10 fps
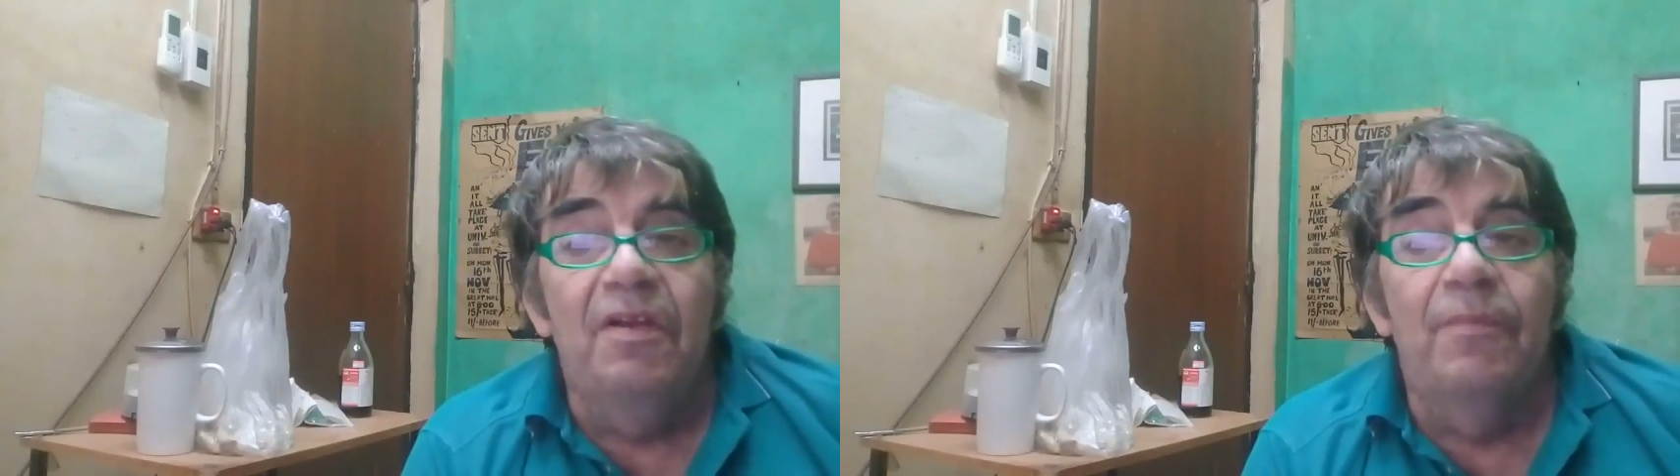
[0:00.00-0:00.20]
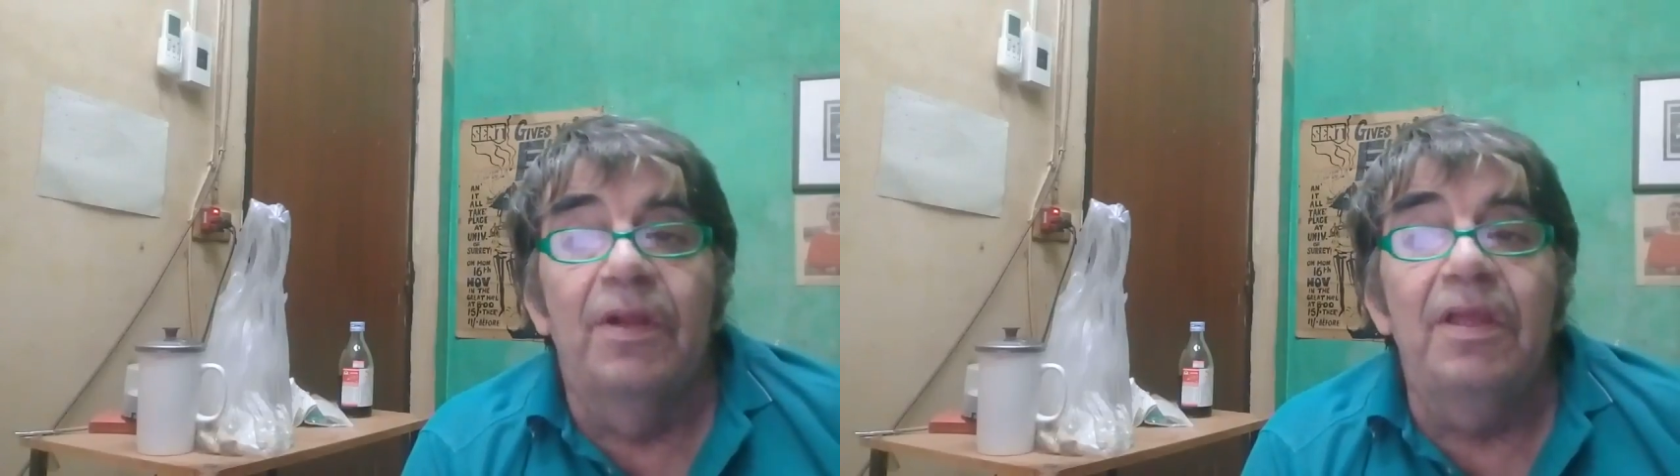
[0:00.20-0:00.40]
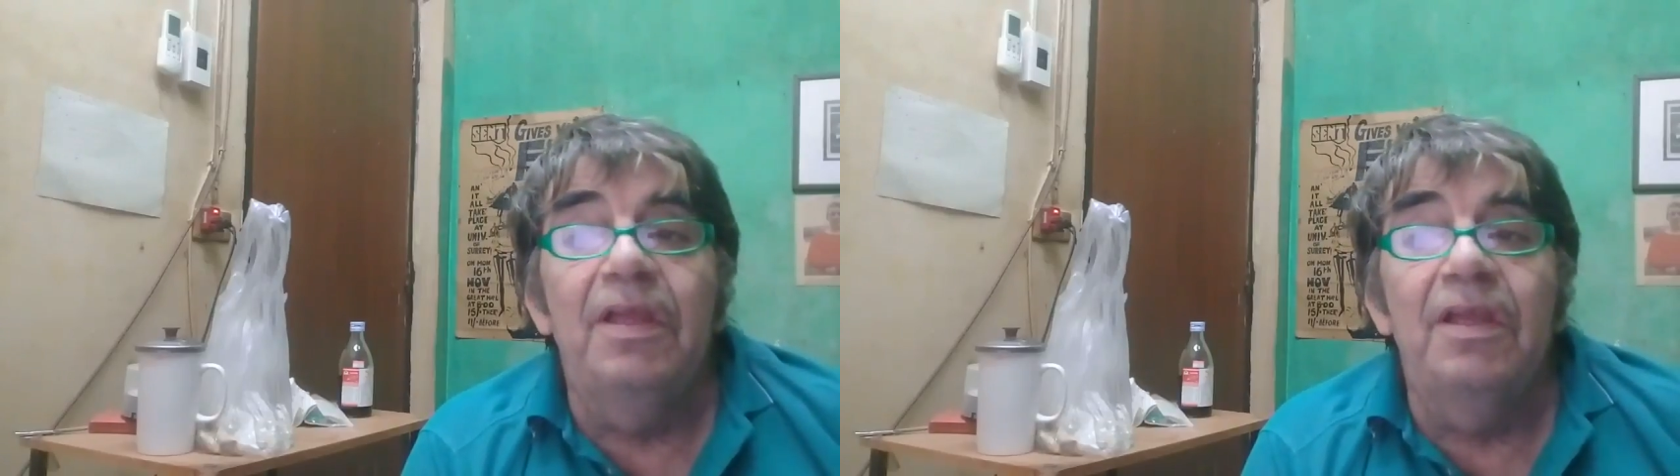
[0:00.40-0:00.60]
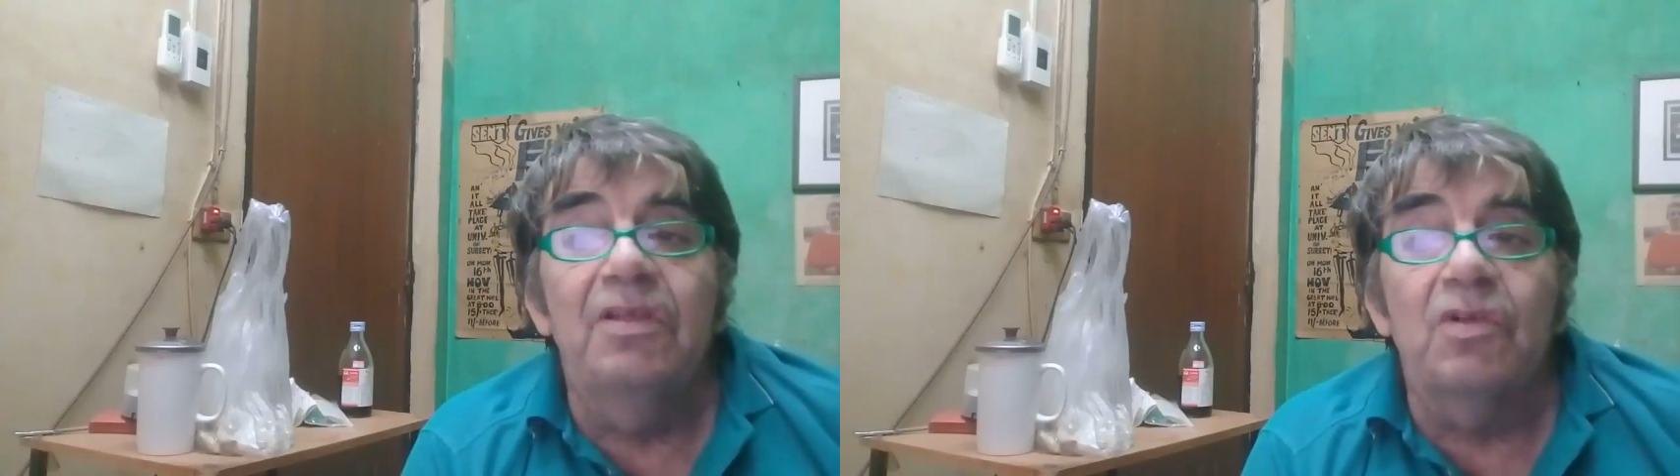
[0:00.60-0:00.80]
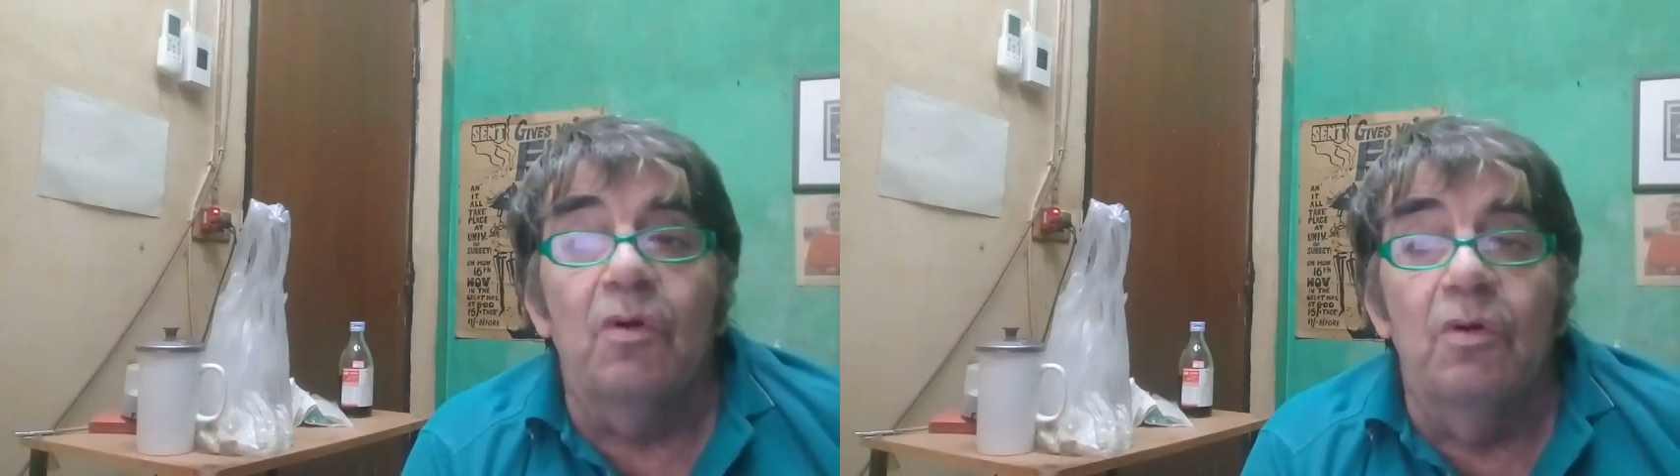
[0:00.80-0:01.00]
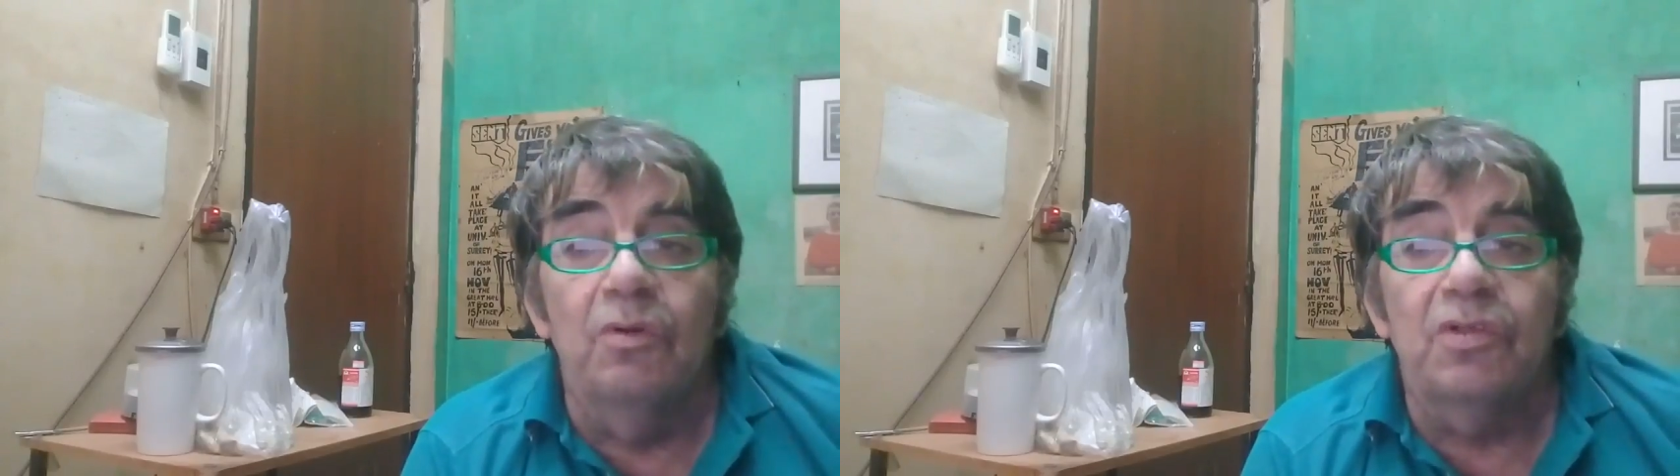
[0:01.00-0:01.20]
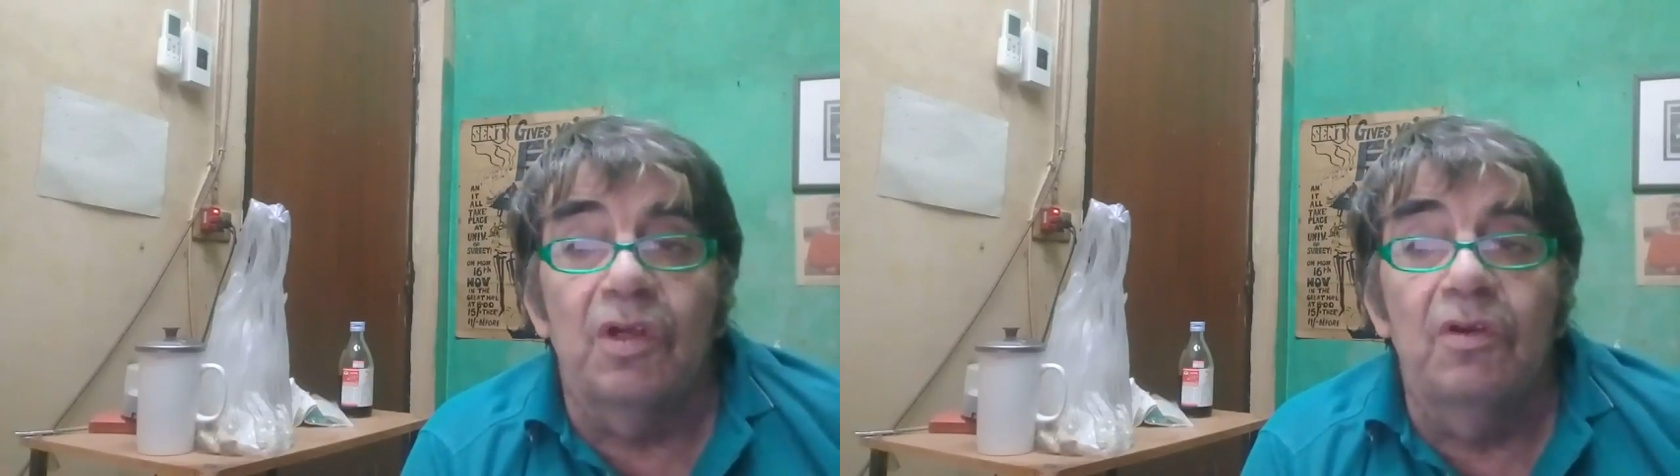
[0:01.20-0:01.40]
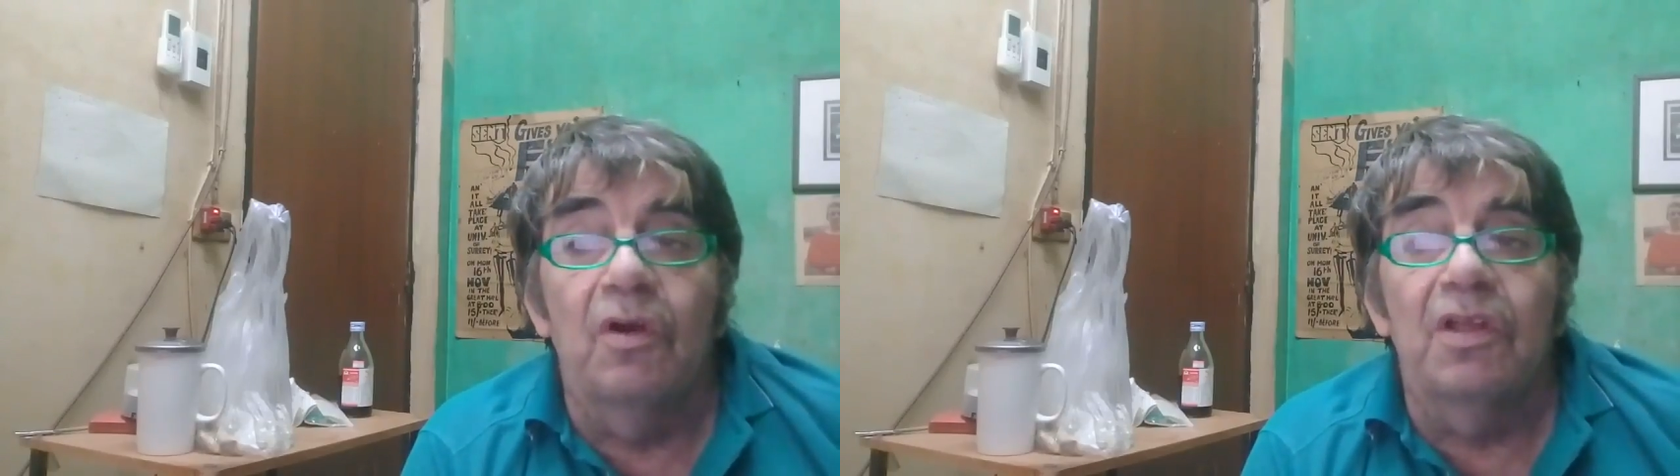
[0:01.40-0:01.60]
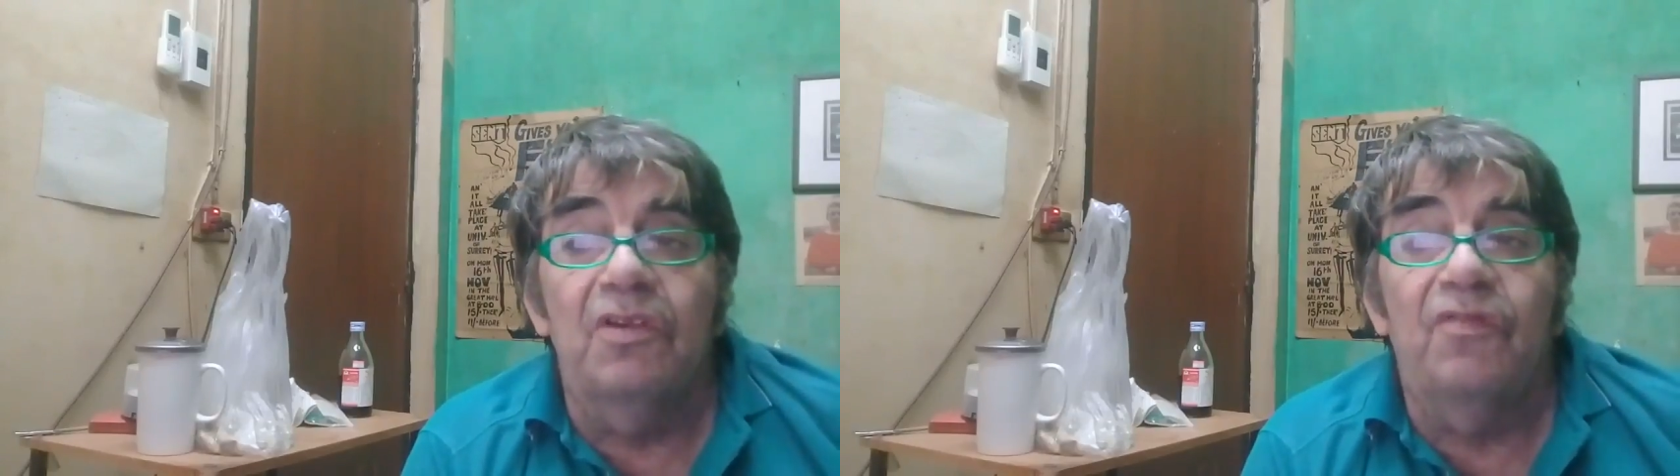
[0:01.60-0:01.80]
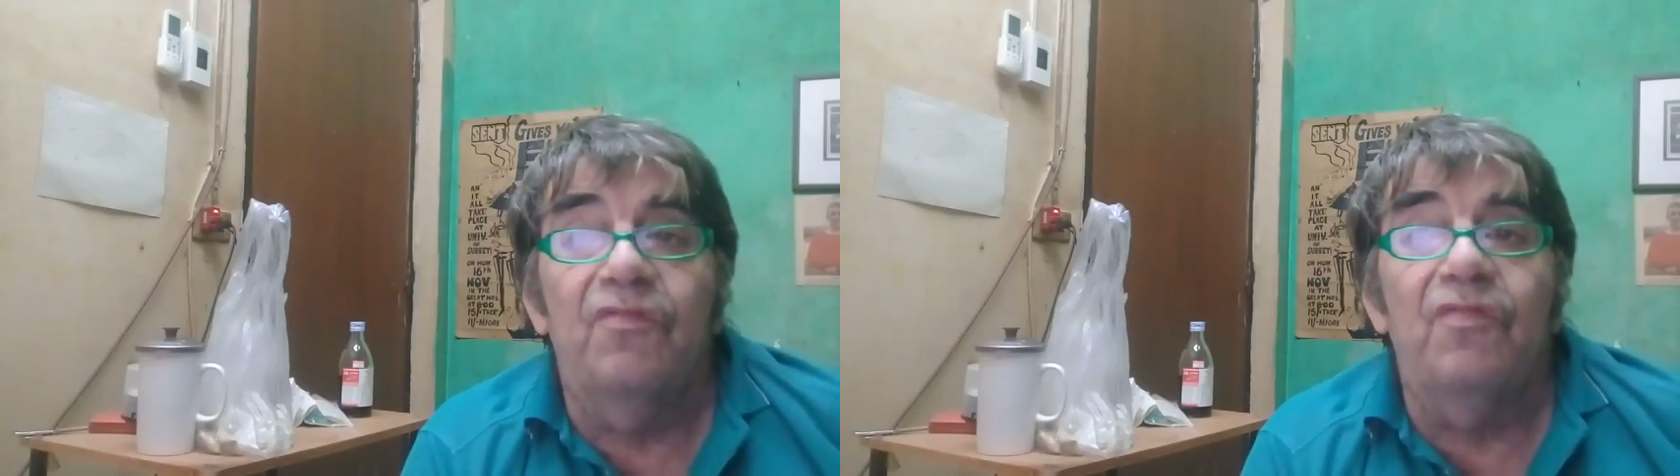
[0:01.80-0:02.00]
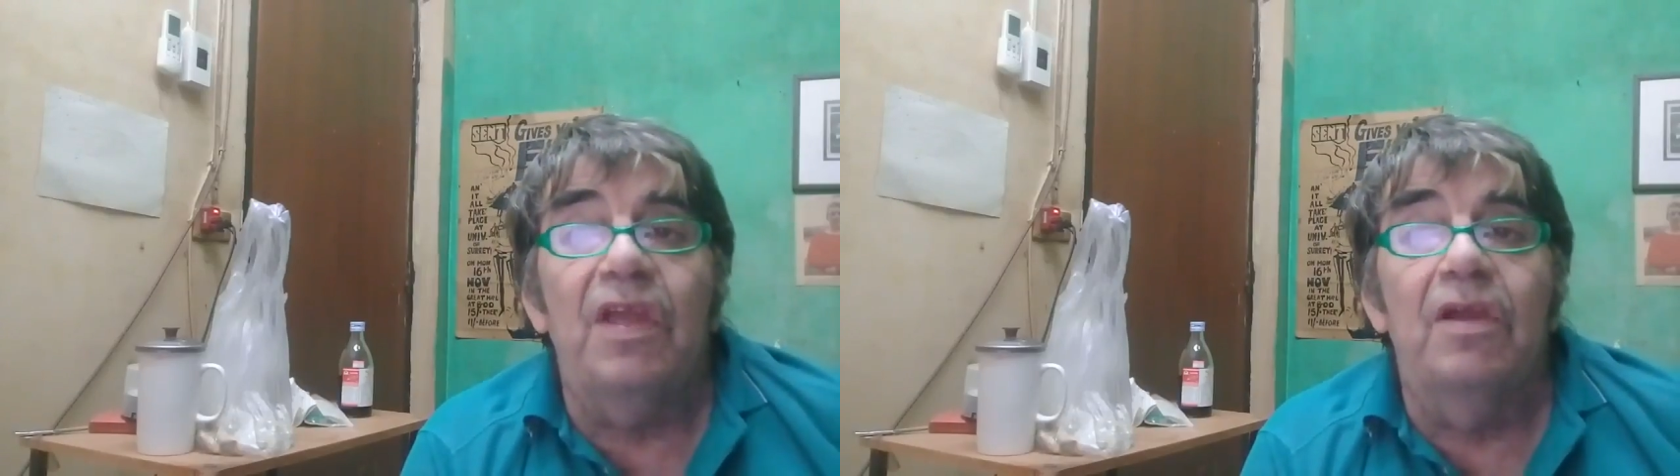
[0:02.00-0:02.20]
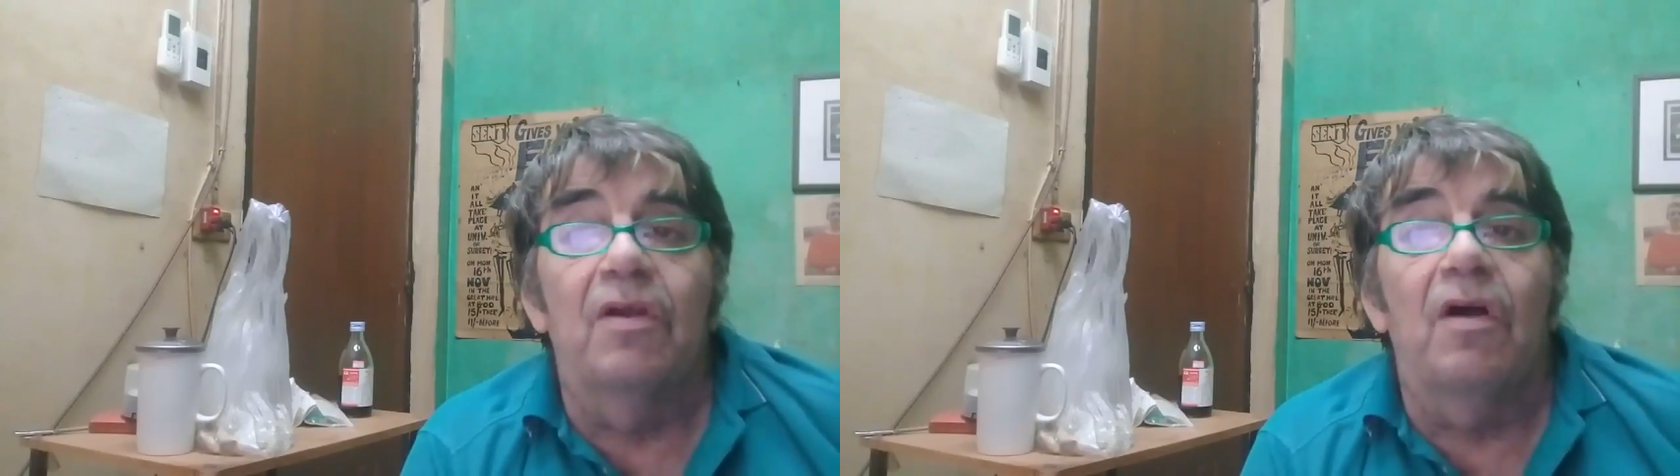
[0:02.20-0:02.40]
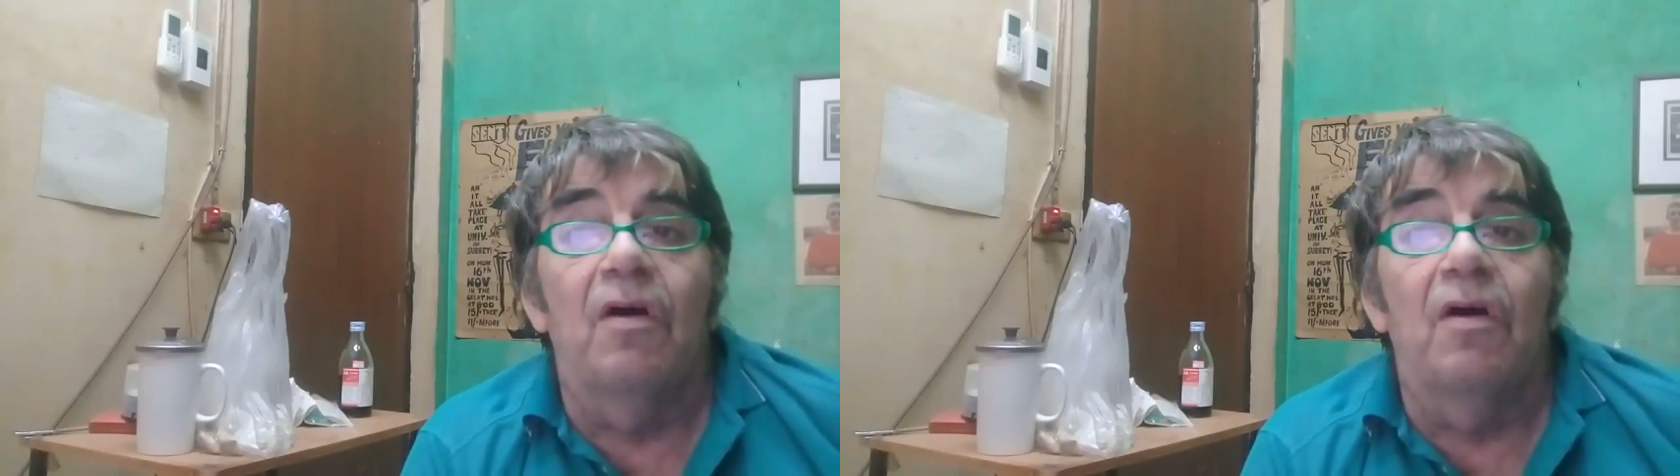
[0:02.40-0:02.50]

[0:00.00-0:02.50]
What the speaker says: but he has also got his finger